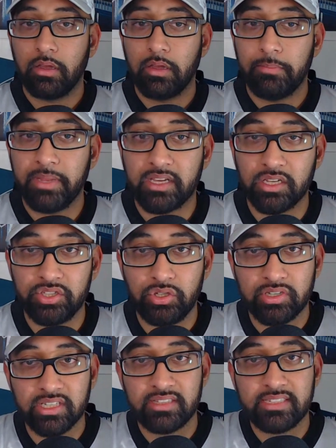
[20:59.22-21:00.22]
Because you
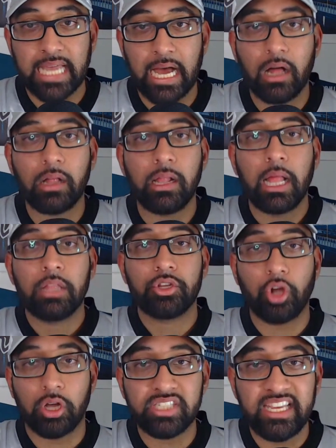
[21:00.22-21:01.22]
could tell
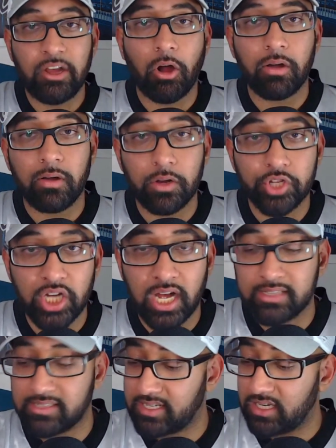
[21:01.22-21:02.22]
Chauncey
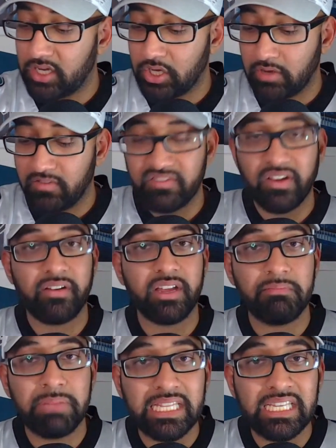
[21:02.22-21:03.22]
Gardner-Johnson, very
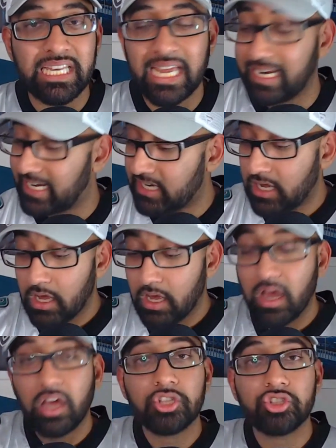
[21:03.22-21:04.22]
opinionated,
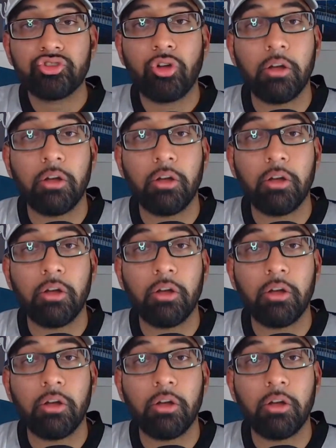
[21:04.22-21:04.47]
strong